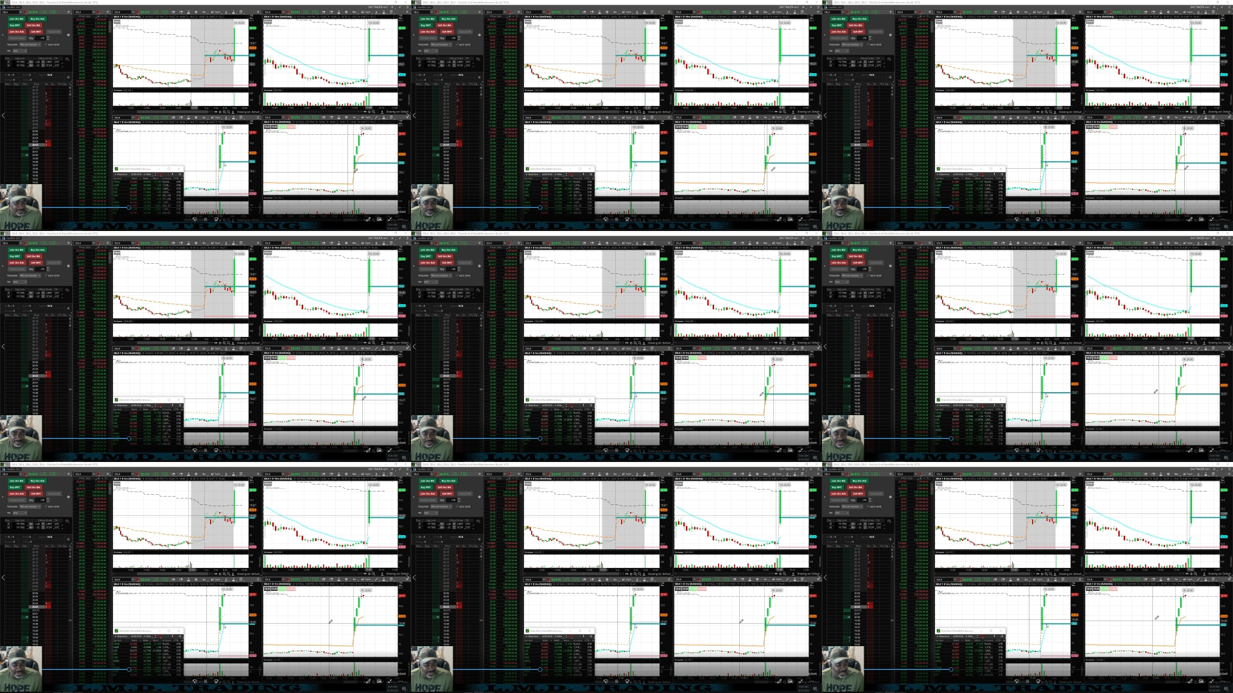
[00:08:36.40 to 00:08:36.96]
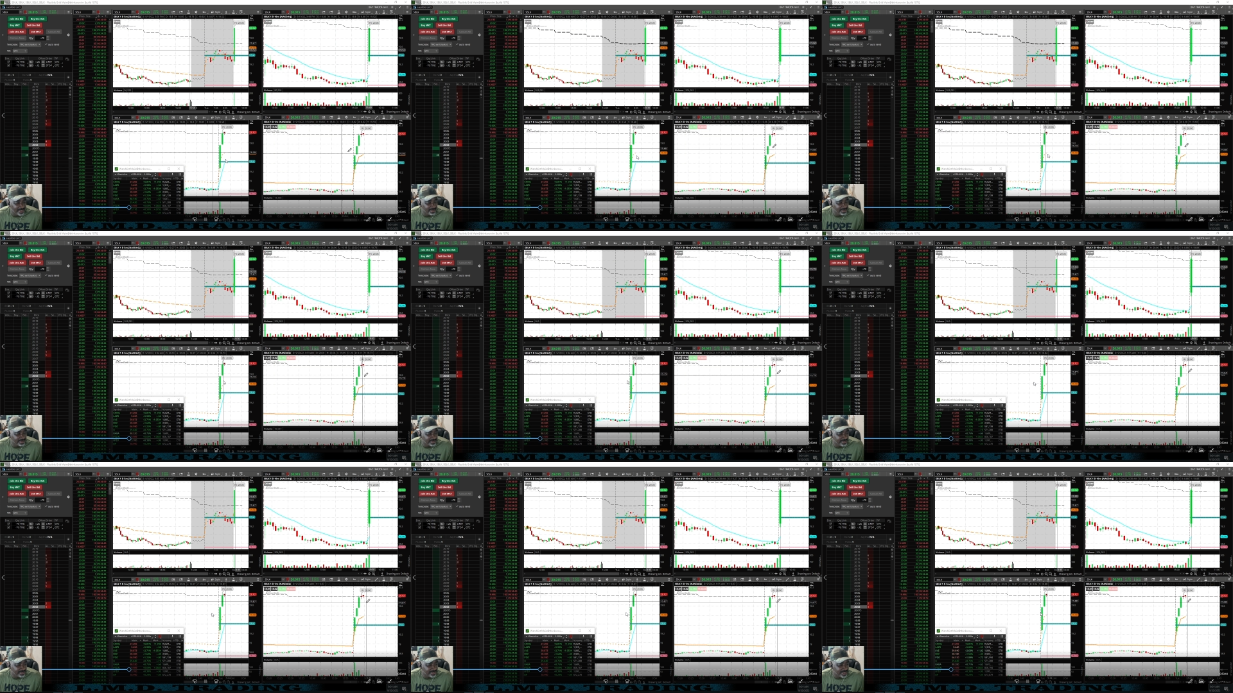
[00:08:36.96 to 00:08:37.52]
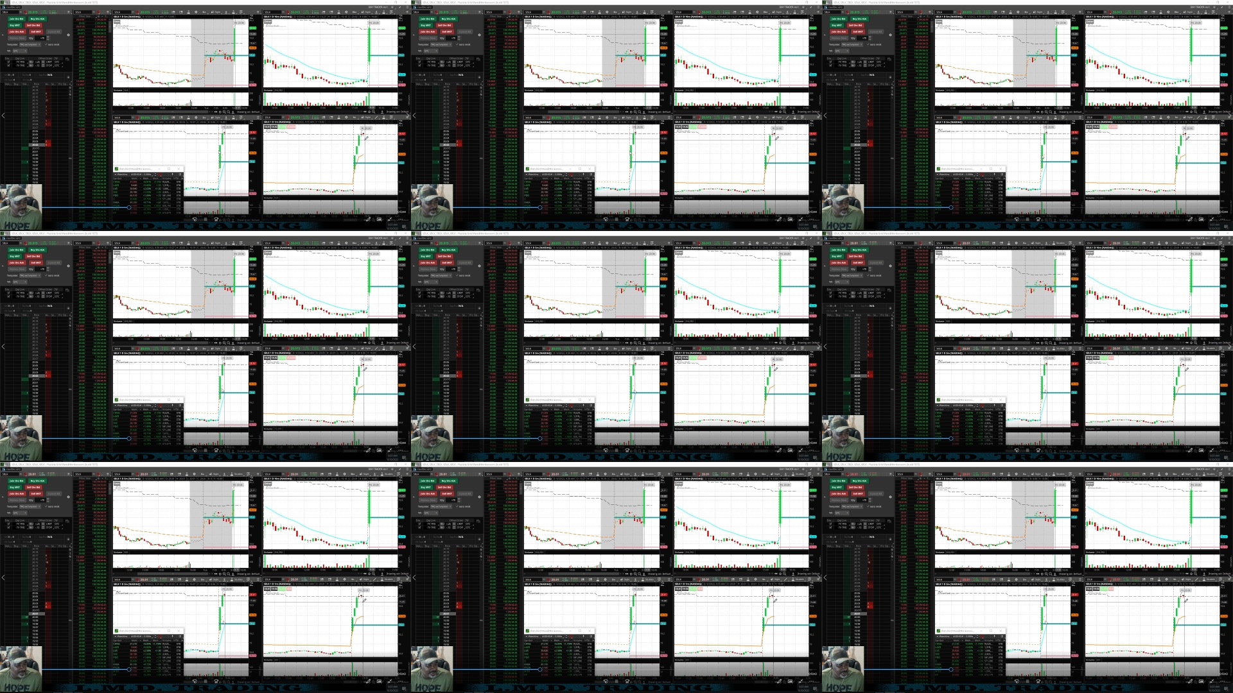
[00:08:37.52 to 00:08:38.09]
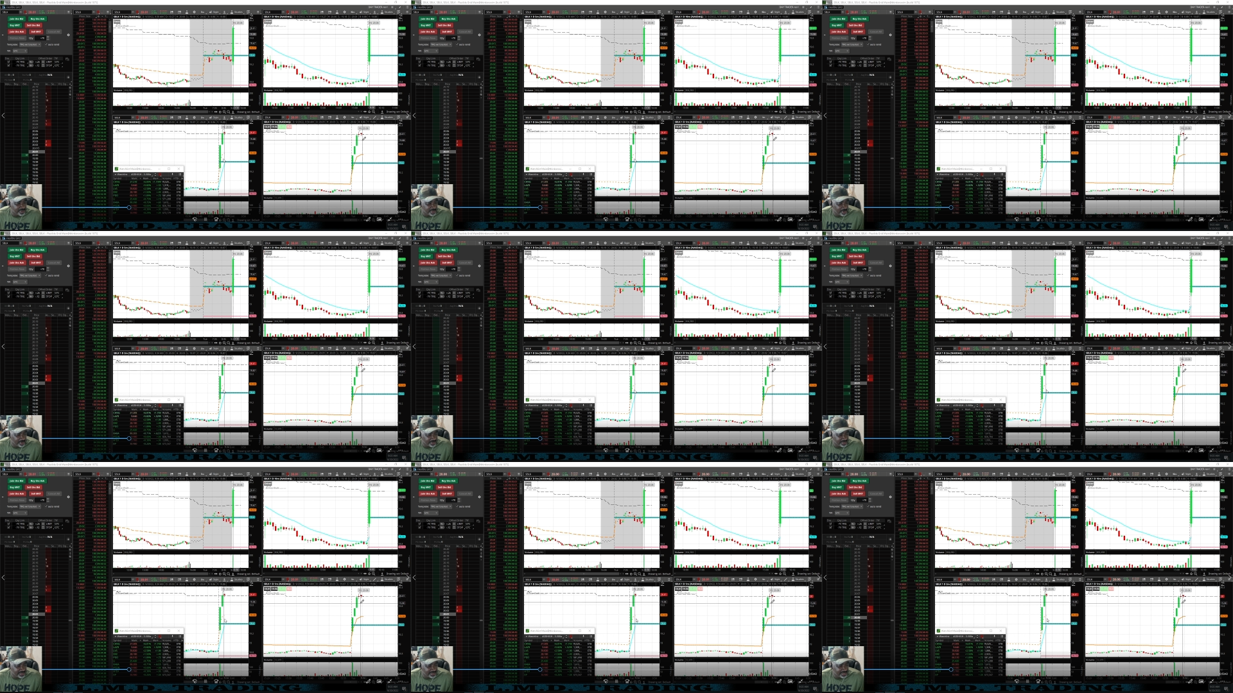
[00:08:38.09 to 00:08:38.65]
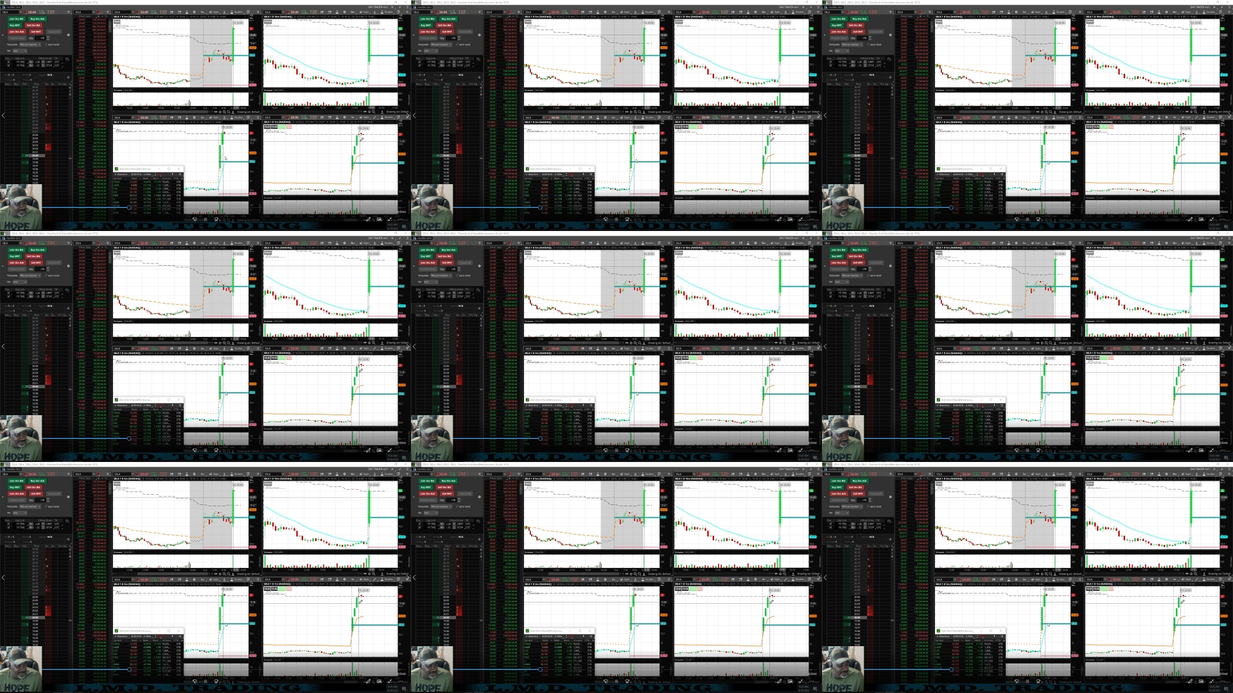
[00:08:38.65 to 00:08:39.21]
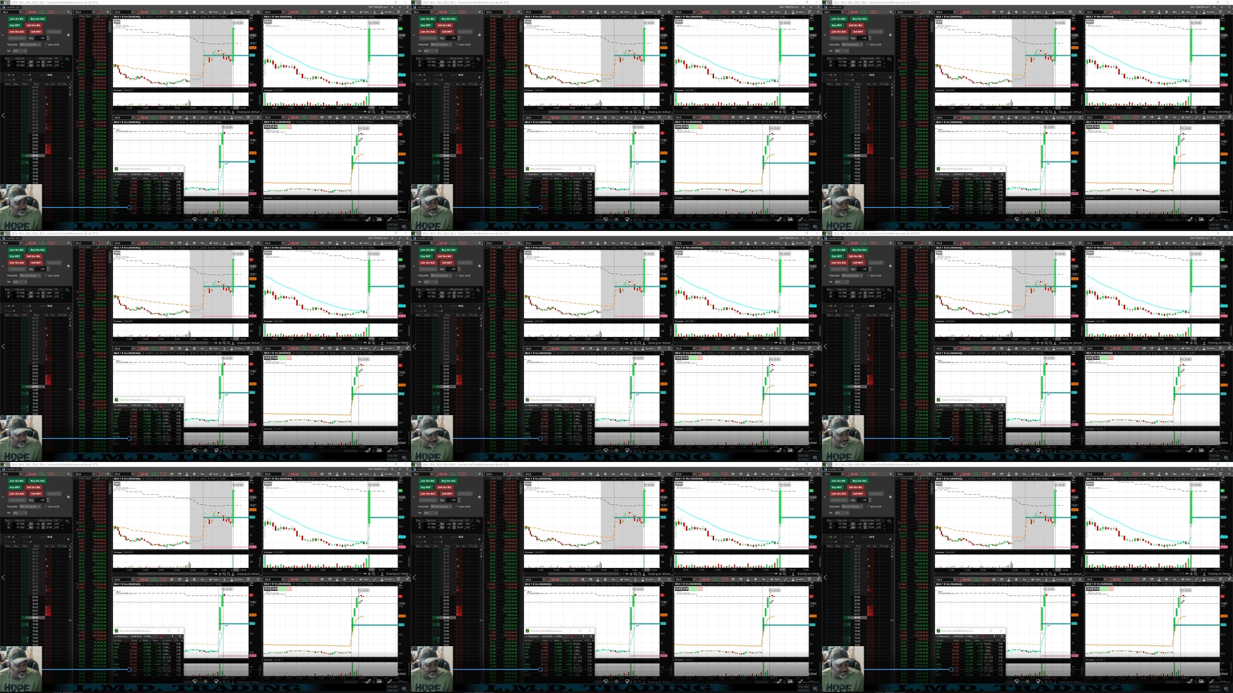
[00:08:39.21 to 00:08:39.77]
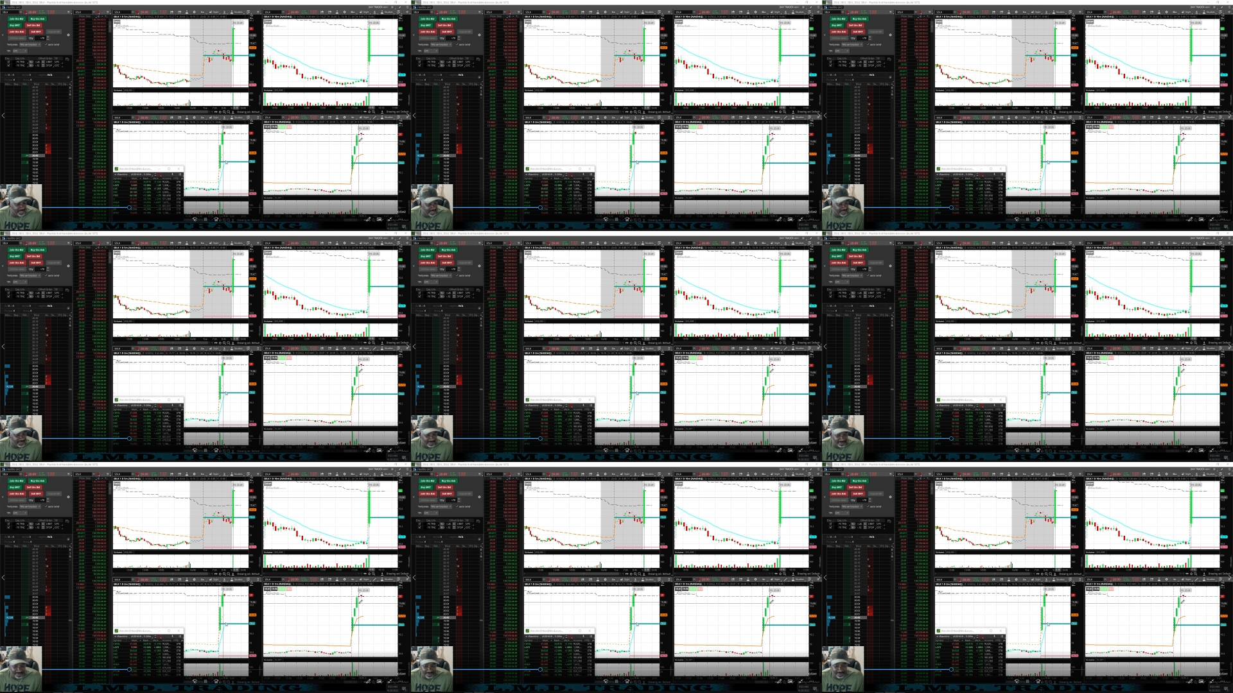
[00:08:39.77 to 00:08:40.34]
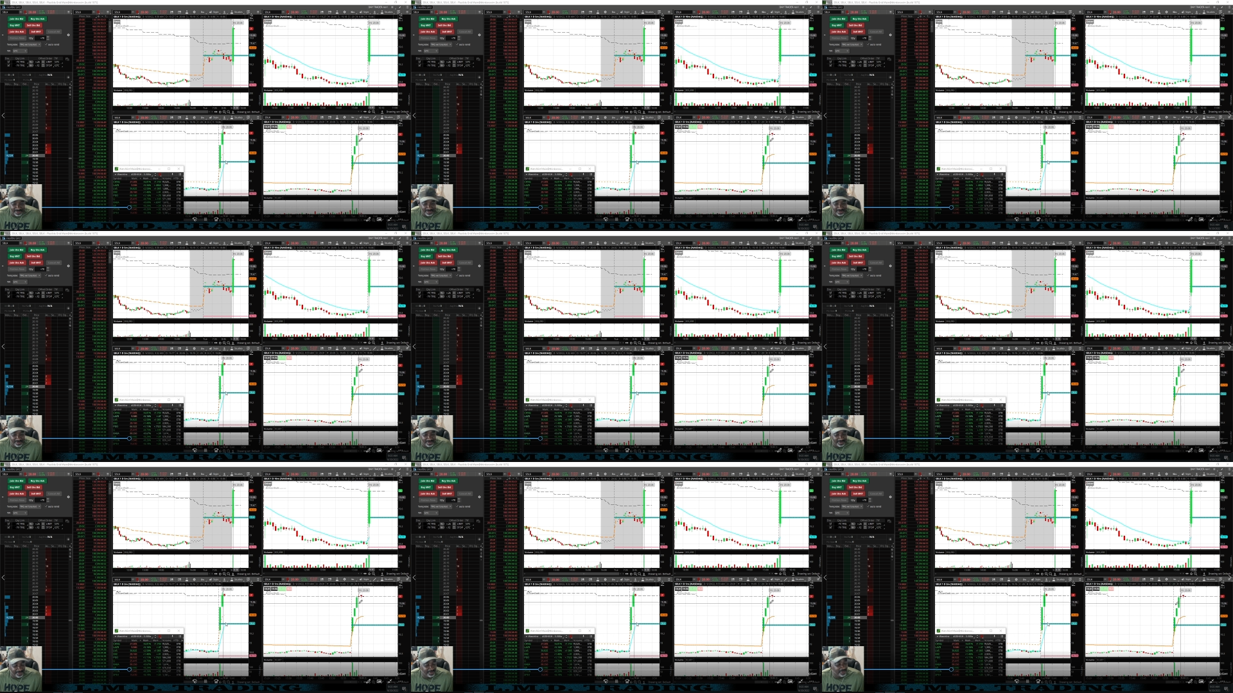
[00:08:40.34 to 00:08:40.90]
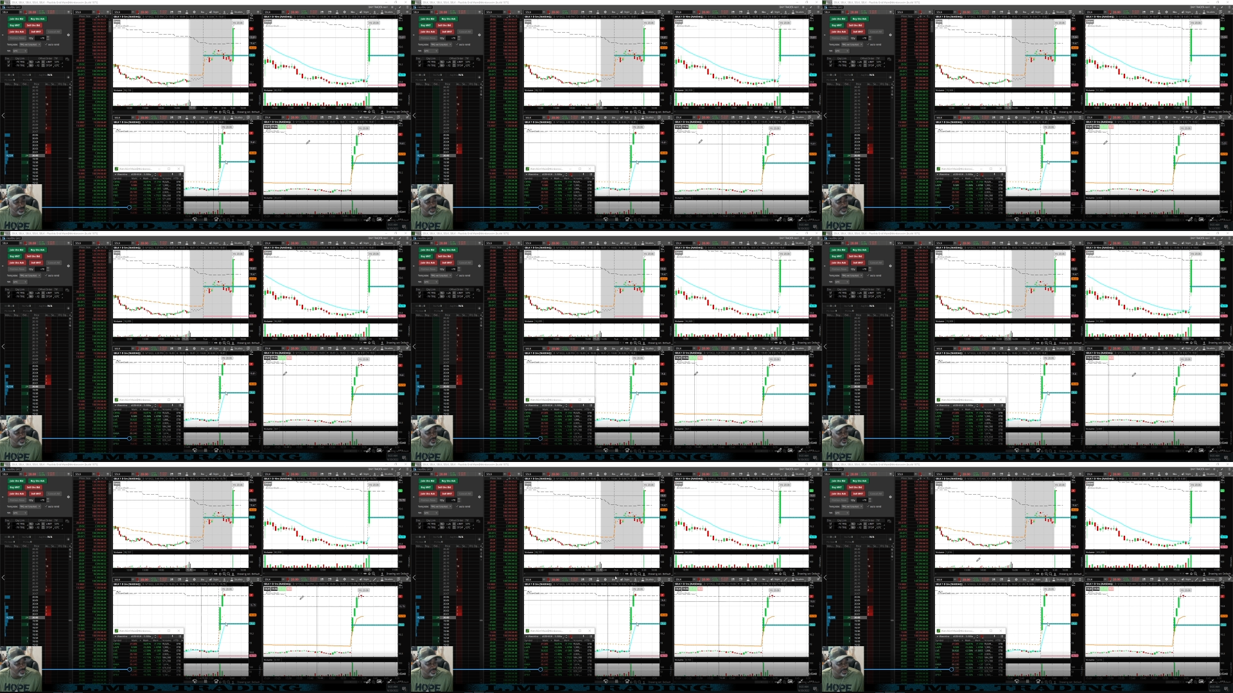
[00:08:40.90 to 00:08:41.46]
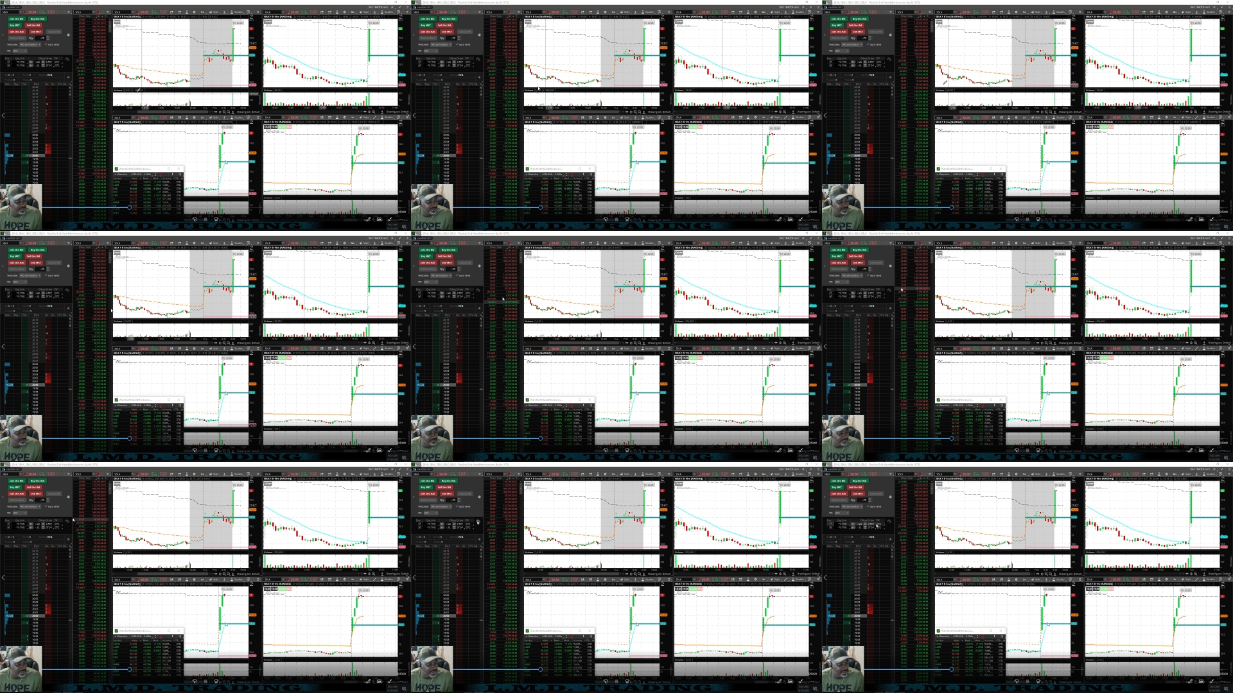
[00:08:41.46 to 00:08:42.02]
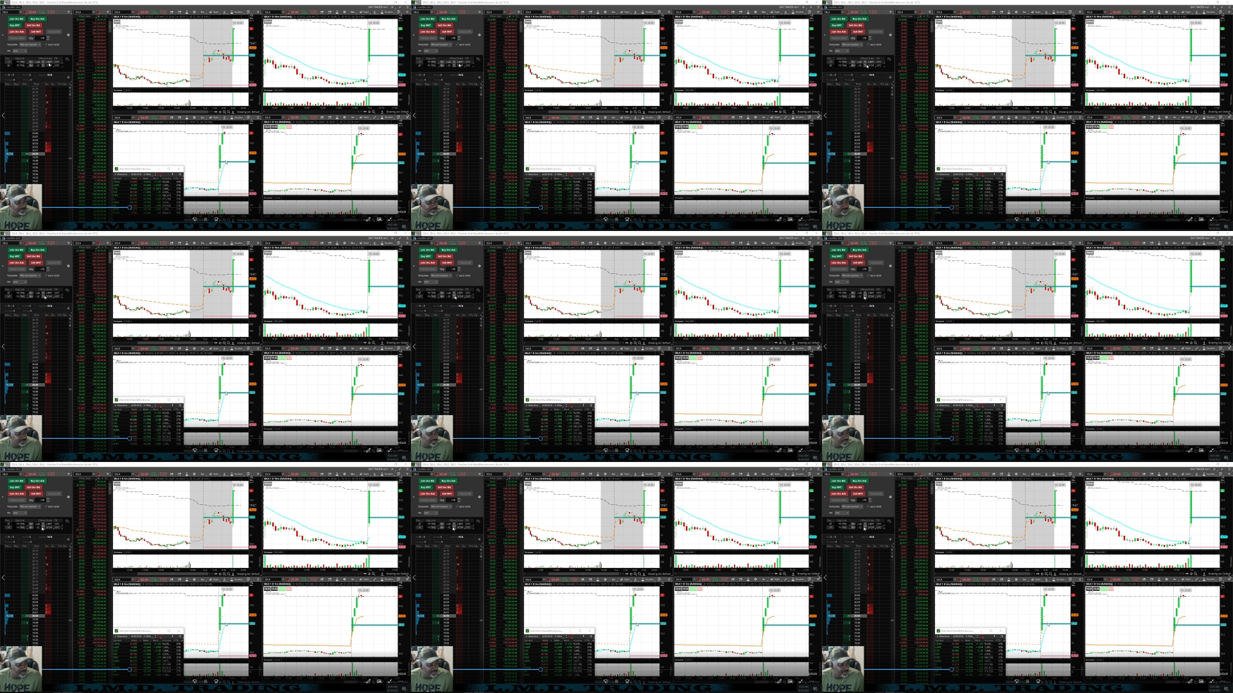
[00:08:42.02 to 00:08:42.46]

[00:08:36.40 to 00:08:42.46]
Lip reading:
No face is visible, so there are no lips to read.